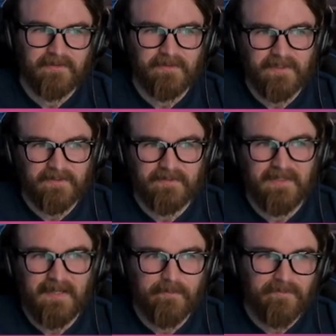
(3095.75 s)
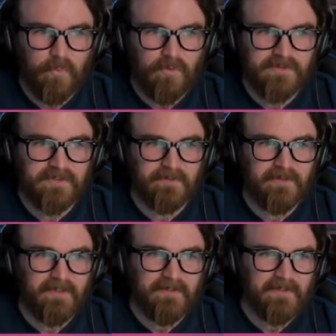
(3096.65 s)
that game of Warzone
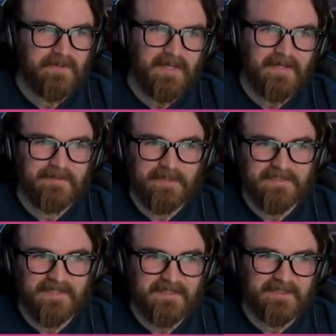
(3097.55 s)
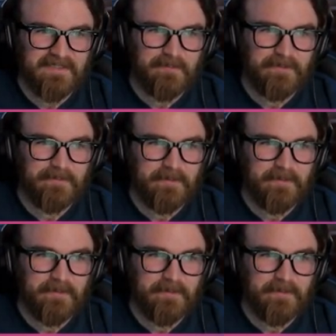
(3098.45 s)
and it added to my stats, I suppose.